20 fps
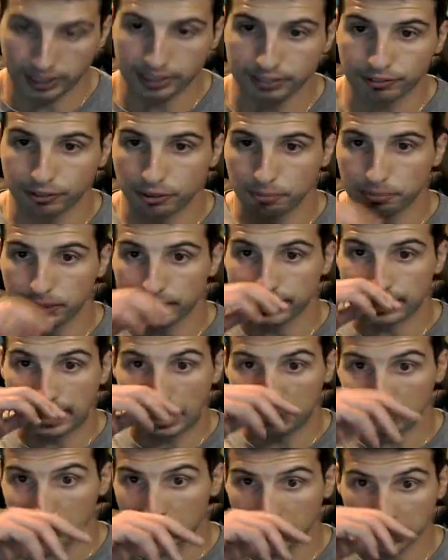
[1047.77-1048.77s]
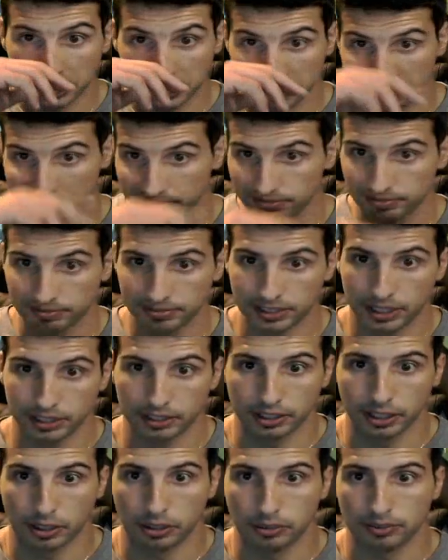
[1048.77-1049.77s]
for big damage here. There you
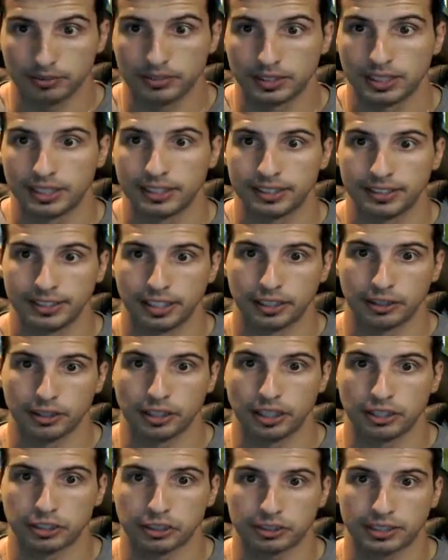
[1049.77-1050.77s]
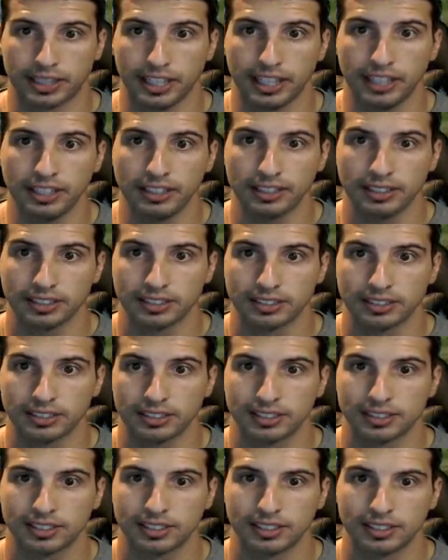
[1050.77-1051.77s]
go. Another one hundred K.
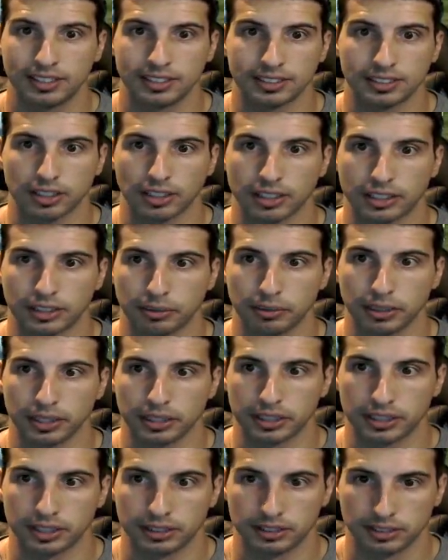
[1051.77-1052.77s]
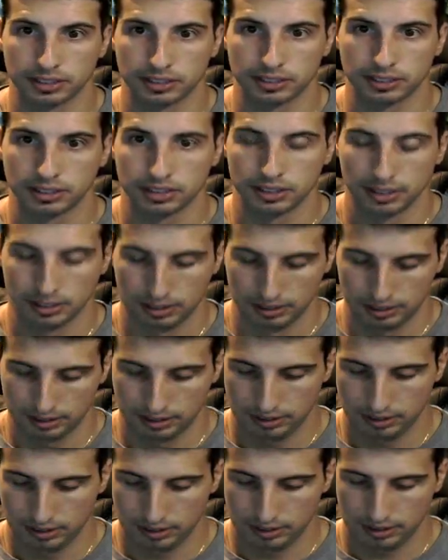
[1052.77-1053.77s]
That's looking really good.
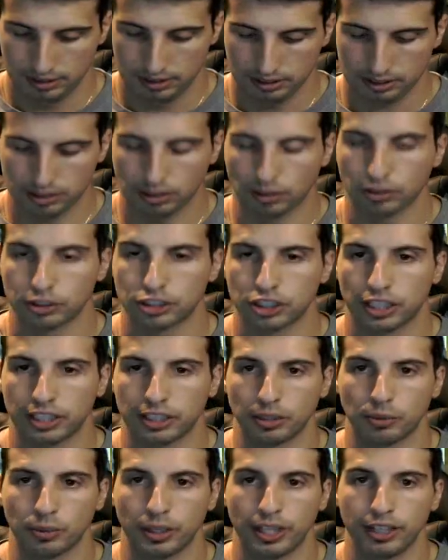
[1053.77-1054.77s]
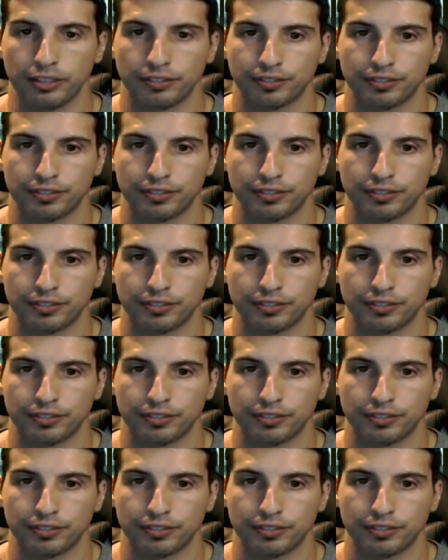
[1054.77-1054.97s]
Let's go Shining Wave.